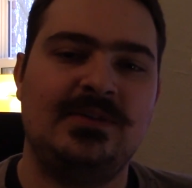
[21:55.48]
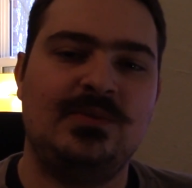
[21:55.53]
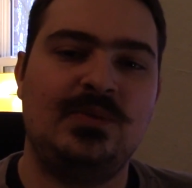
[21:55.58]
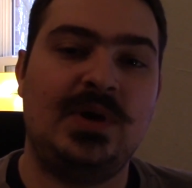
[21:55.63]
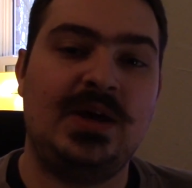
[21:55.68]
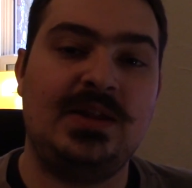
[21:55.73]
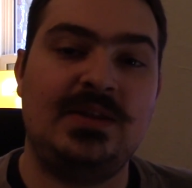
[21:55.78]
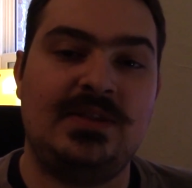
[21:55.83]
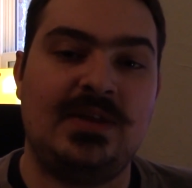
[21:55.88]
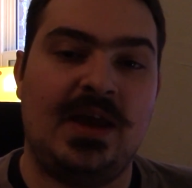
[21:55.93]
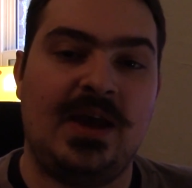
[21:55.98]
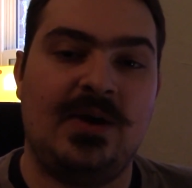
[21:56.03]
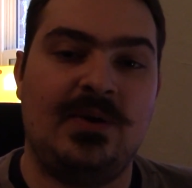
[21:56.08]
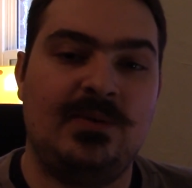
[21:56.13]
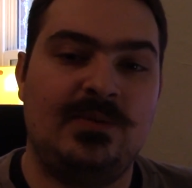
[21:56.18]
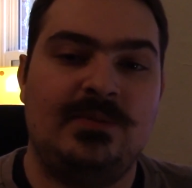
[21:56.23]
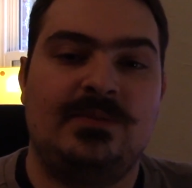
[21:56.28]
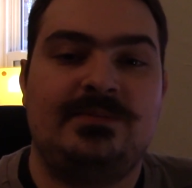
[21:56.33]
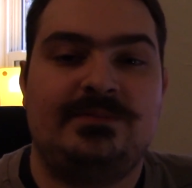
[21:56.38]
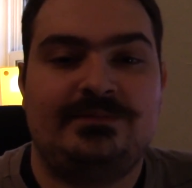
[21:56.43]
"Well now,
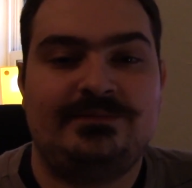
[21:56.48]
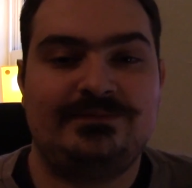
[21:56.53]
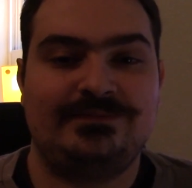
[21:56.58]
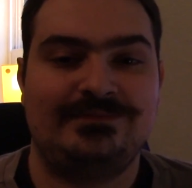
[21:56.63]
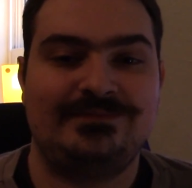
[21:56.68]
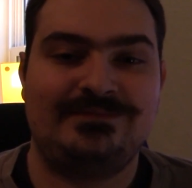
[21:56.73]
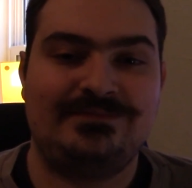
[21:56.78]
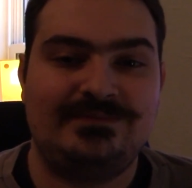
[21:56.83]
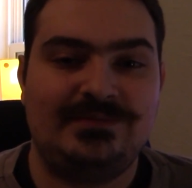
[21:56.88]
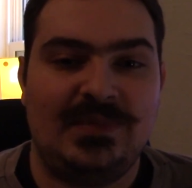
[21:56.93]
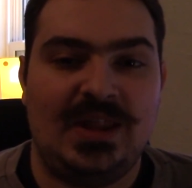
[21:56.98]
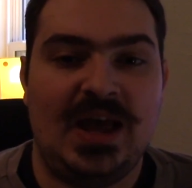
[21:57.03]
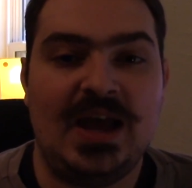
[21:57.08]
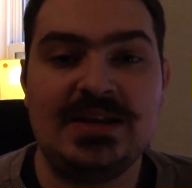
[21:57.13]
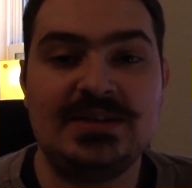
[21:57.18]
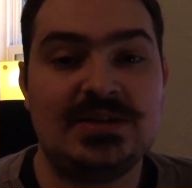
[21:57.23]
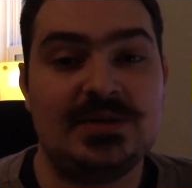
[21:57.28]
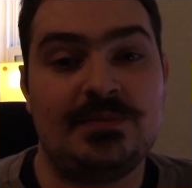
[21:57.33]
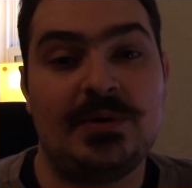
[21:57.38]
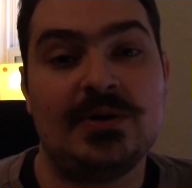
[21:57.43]
I
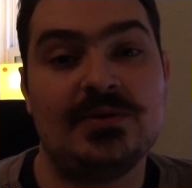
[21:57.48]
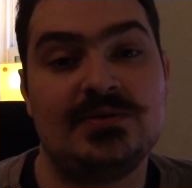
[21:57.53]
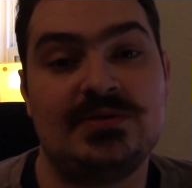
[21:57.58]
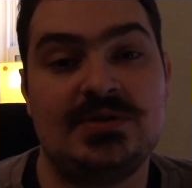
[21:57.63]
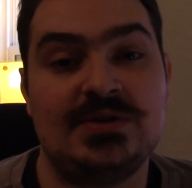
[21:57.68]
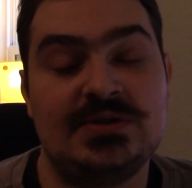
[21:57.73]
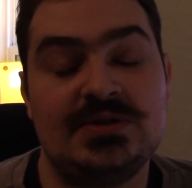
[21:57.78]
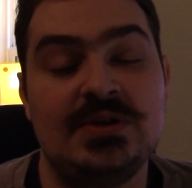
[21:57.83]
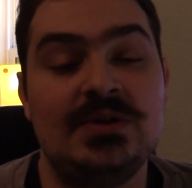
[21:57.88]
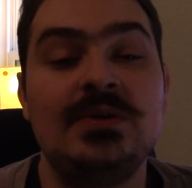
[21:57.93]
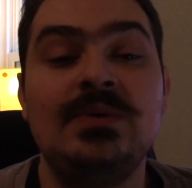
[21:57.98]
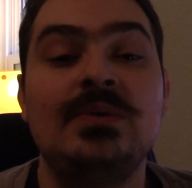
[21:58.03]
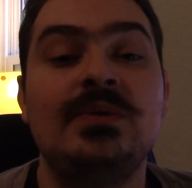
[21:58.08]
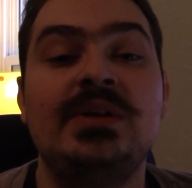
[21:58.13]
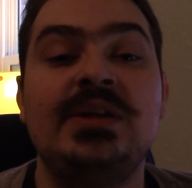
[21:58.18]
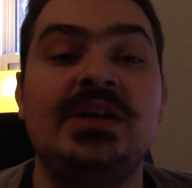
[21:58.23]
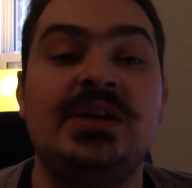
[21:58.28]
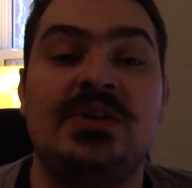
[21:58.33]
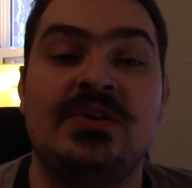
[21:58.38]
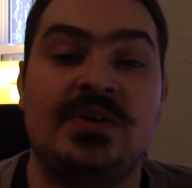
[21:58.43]
suppose there's a new
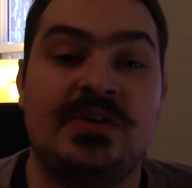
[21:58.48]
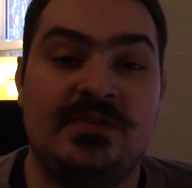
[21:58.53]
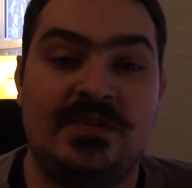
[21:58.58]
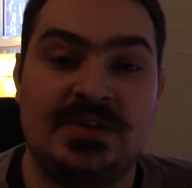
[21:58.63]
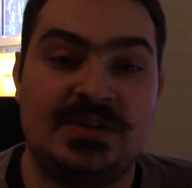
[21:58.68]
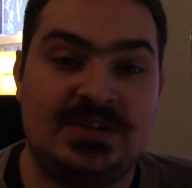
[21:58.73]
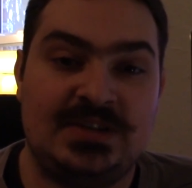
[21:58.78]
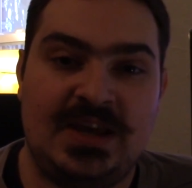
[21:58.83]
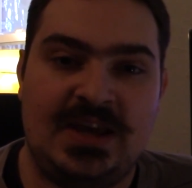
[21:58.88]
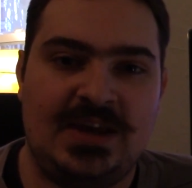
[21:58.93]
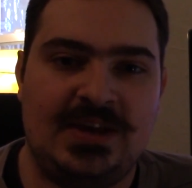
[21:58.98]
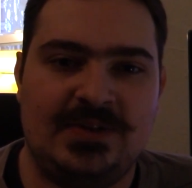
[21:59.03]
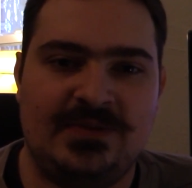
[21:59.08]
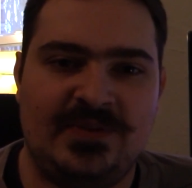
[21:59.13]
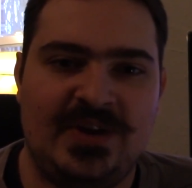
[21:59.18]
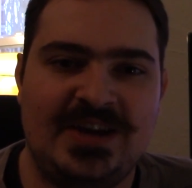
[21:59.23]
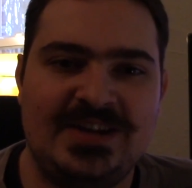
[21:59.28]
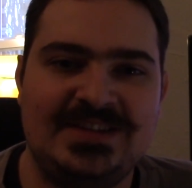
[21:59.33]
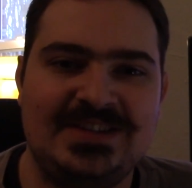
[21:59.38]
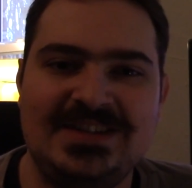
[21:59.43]
leader of the Saiyan
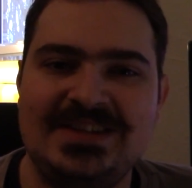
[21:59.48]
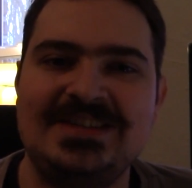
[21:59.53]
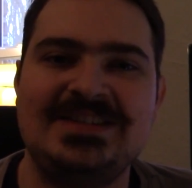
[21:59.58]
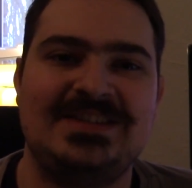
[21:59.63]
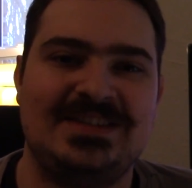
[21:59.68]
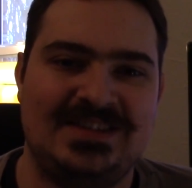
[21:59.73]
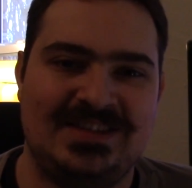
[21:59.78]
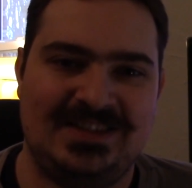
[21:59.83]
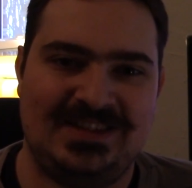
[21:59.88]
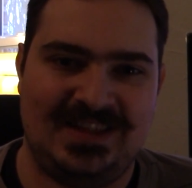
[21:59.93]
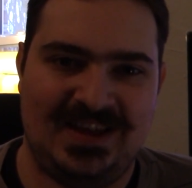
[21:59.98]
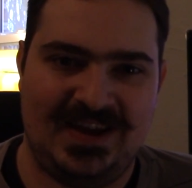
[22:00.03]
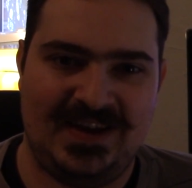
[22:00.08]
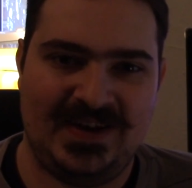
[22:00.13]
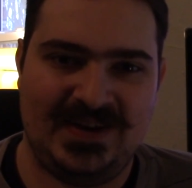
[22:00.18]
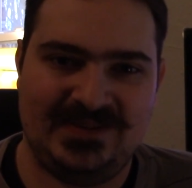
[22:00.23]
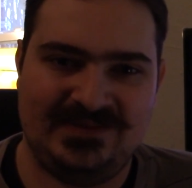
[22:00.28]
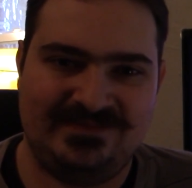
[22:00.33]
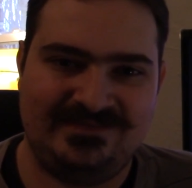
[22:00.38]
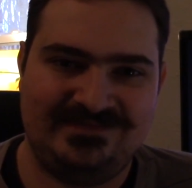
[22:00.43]
race, isn't
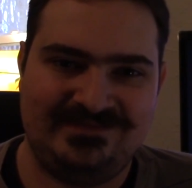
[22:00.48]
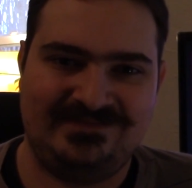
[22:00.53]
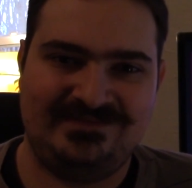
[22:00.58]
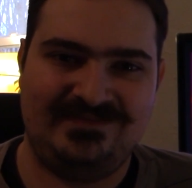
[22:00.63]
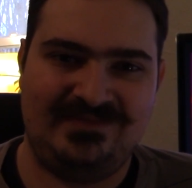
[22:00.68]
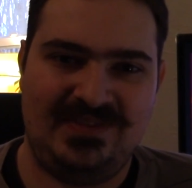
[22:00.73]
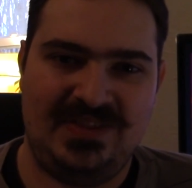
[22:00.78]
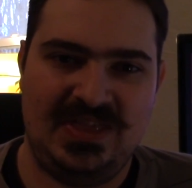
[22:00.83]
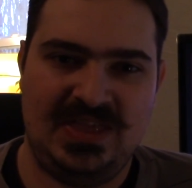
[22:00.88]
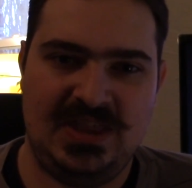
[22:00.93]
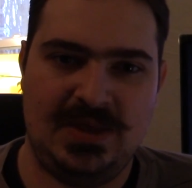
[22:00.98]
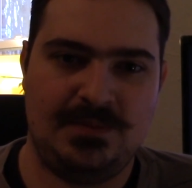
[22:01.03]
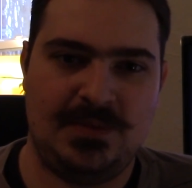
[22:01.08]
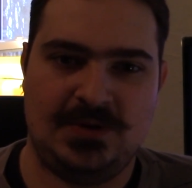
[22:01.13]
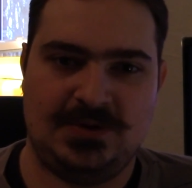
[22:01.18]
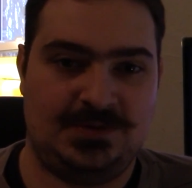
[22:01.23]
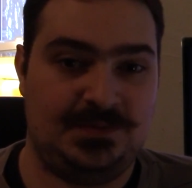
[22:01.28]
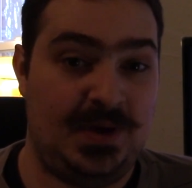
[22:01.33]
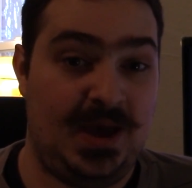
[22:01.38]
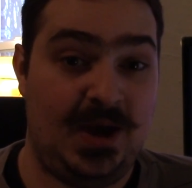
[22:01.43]
there? The
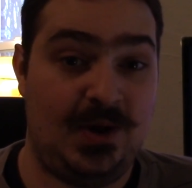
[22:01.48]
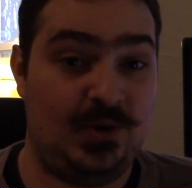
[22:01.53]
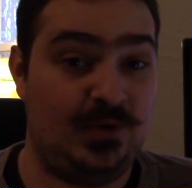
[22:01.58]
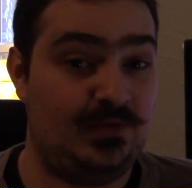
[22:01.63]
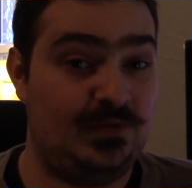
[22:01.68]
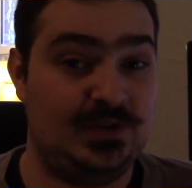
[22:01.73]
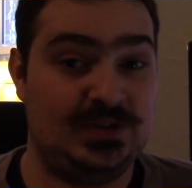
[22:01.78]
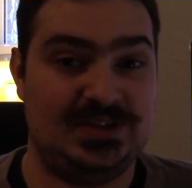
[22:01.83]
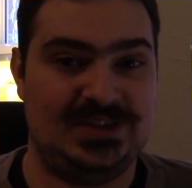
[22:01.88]
most powerful